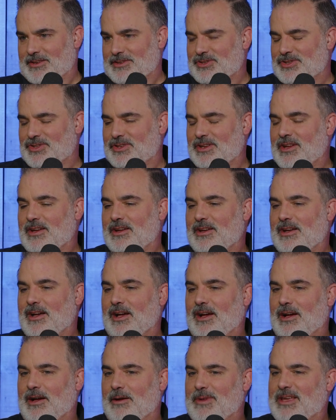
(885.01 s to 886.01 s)
mothers
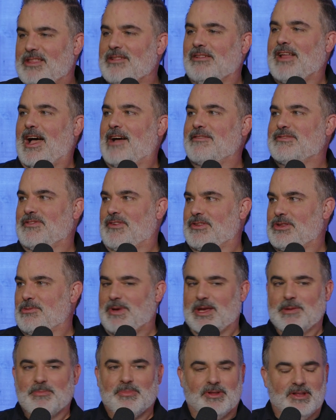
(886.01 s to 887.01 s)
in the lives of other
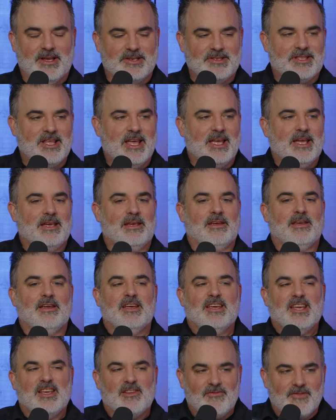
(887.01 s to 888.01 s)
people as they
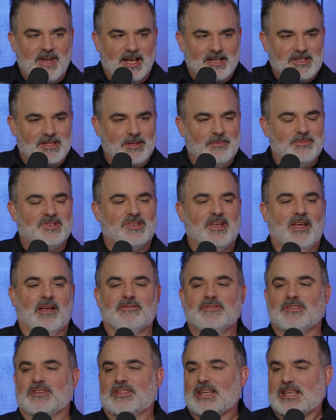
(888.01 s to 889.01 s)
invest
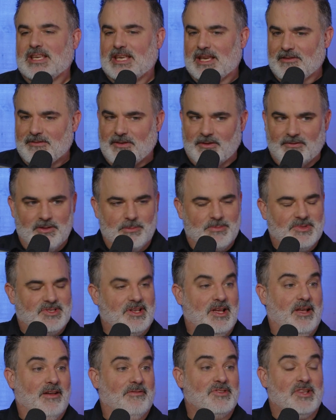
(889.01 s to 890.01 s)
themselves, as they give of
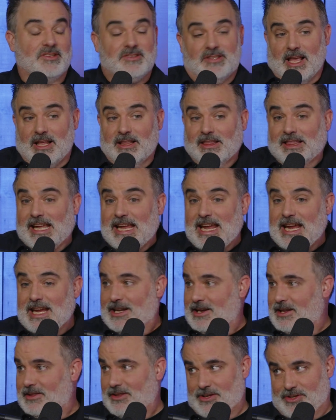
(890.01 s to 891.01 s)
themselves, as they
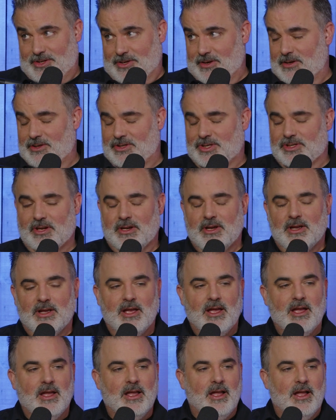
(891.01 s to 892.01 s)
lead in the church.
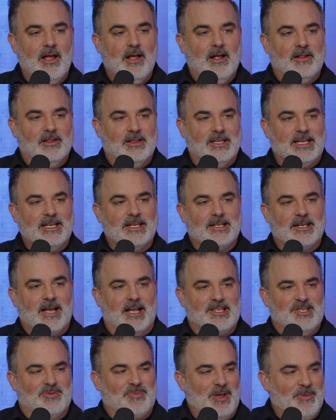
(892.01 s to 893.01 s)
leading
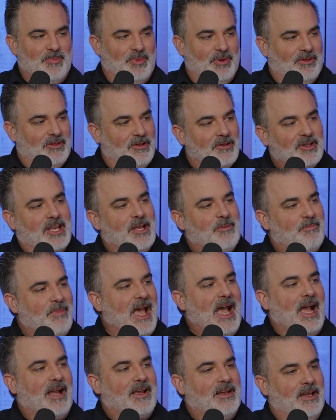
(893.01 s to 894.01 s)
God's people. Looking
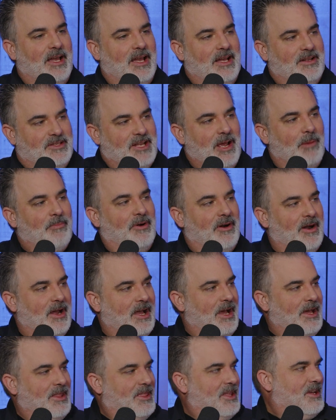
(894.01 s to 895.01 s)
back at
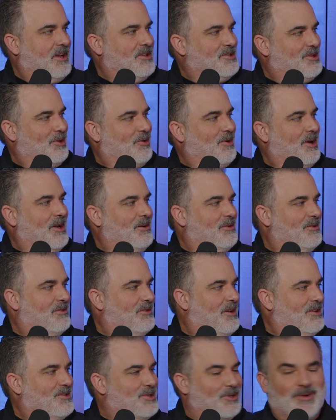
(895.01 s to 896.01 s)
Deborah, I think as a great
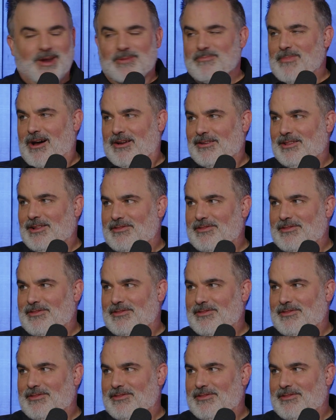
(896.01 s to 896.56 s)
model